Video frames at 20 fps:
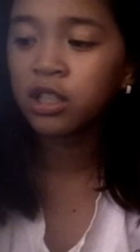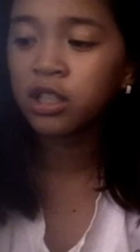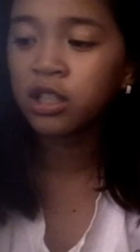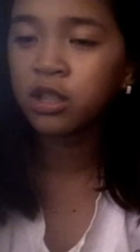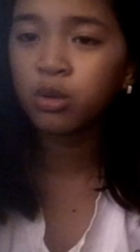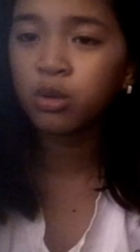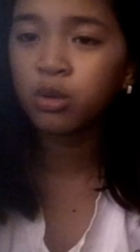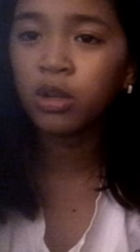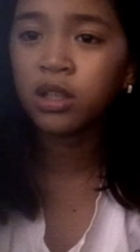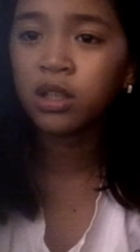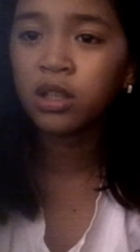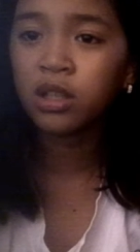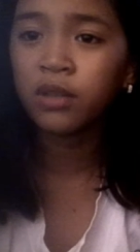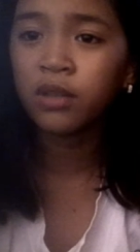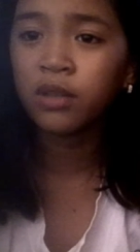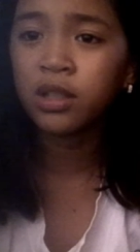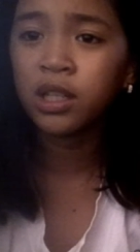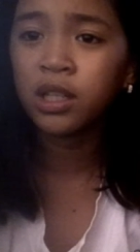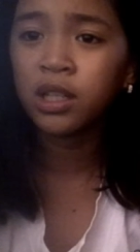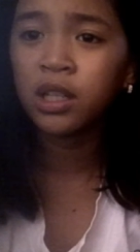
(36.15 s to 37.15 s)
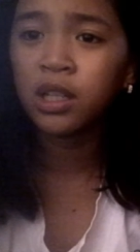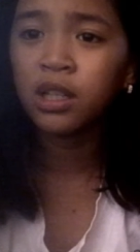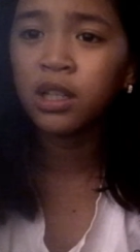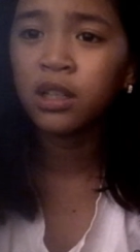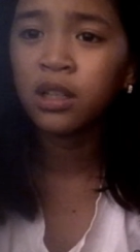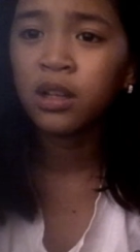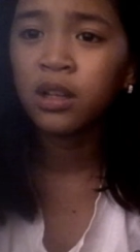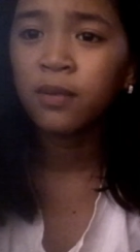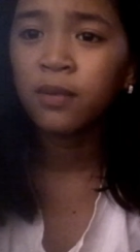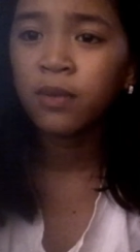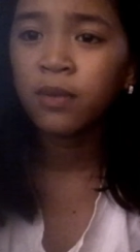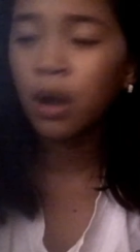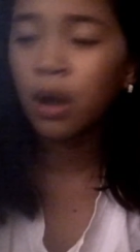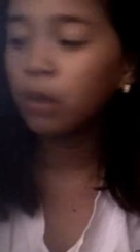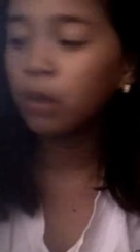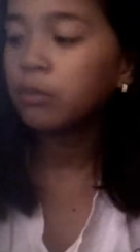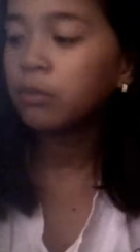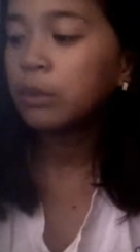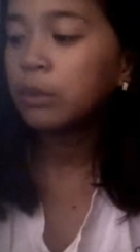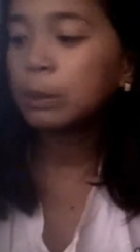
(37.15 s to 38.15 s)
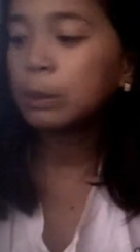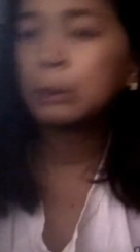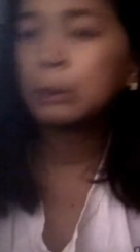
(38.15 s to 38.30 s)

just 2017 oh